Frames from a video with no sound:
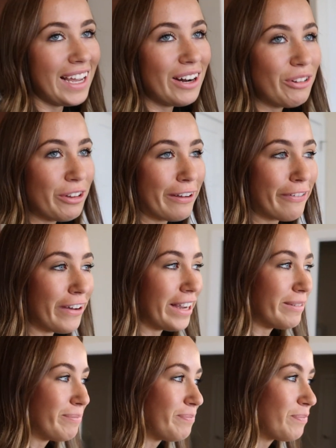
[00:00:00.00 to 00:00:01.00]
It'll look
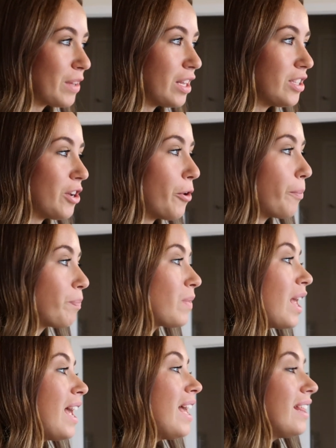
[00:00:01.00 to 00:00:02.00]
fine.
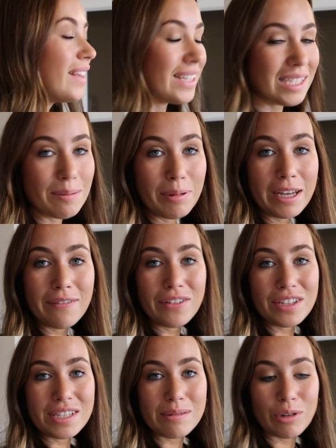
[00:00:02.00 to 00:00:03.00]
So that's the plan
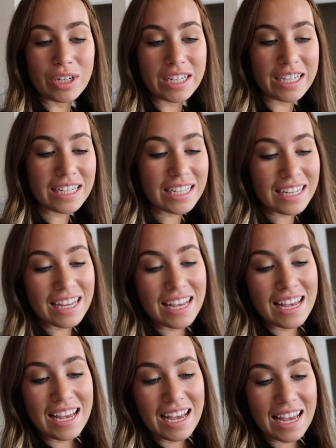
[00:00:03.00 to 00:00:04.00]
for this morning.
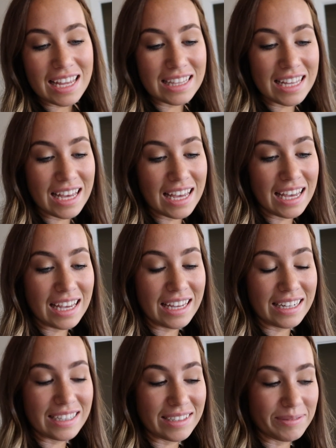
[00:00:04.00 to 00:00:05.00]
And
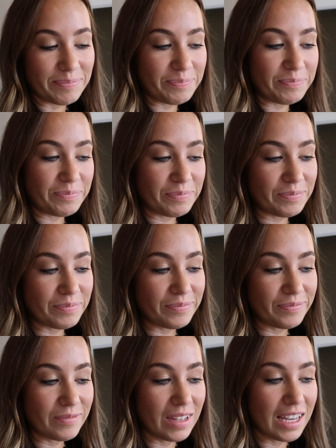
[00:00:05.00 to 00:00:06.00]
then,
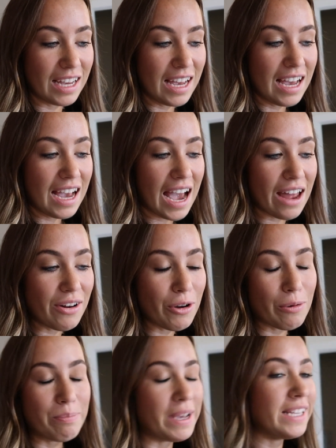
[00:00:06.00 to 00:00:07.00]
I don't
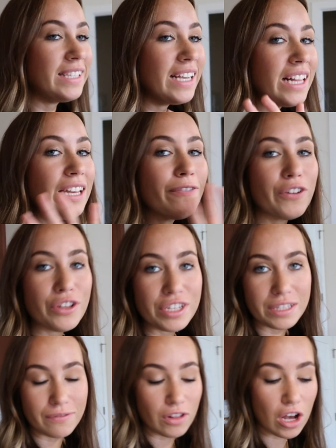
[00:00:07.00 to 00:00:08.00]
know. Basically for
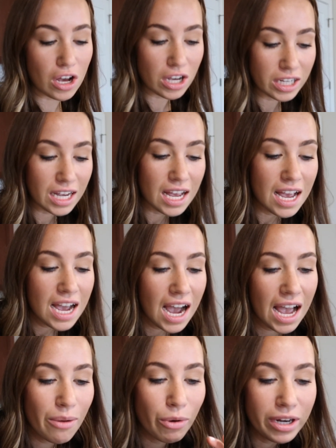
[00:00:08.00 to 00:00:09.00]
this vlog,
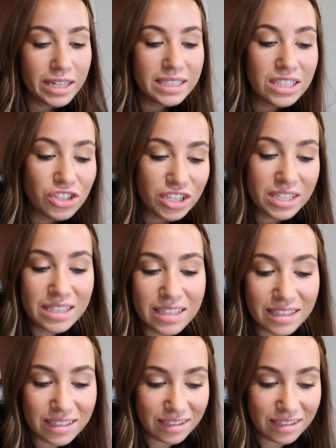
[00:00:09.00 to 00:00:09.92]
I want it to just